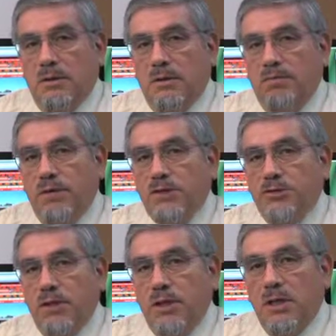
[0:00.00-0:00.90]

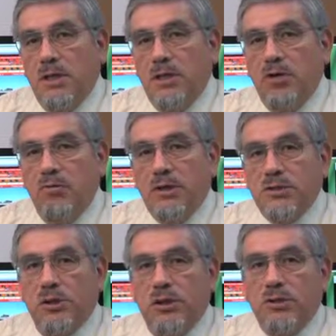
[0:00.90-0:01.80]
Eventually,
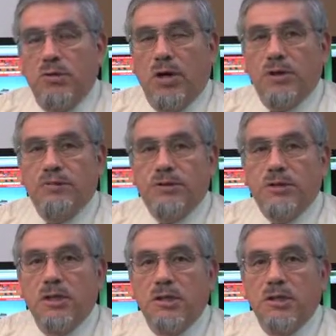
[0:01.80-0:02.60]
humans learned to artificially